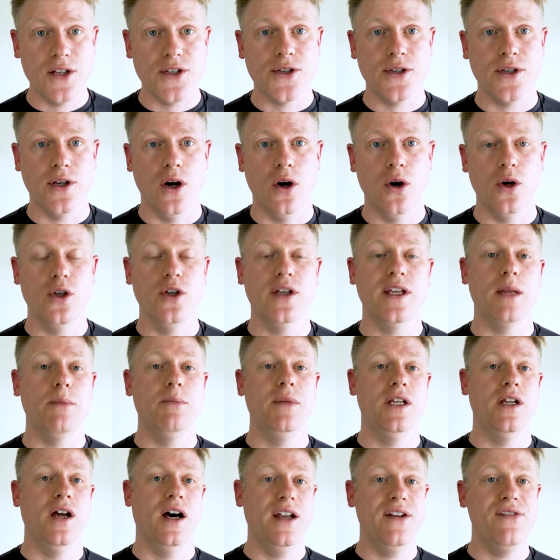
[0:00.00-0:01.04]
so you can
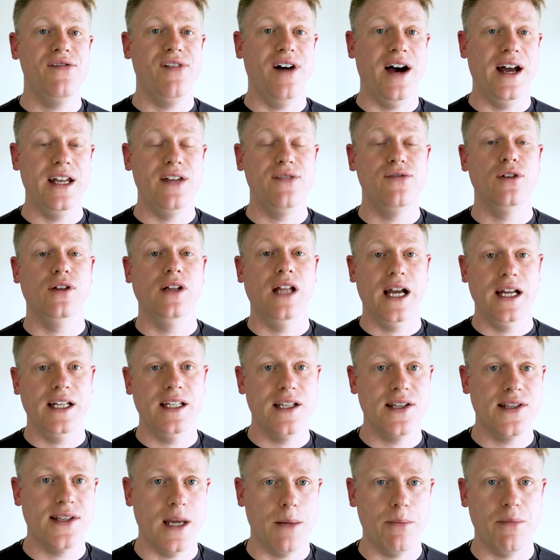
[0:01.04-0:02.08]
be notified if you like
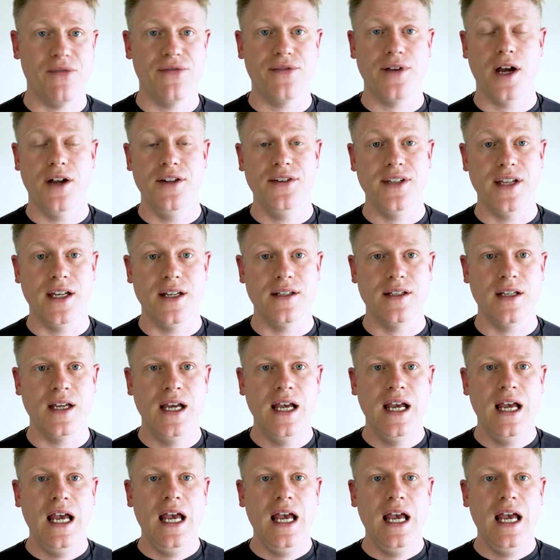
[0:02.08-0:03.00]
this type of content.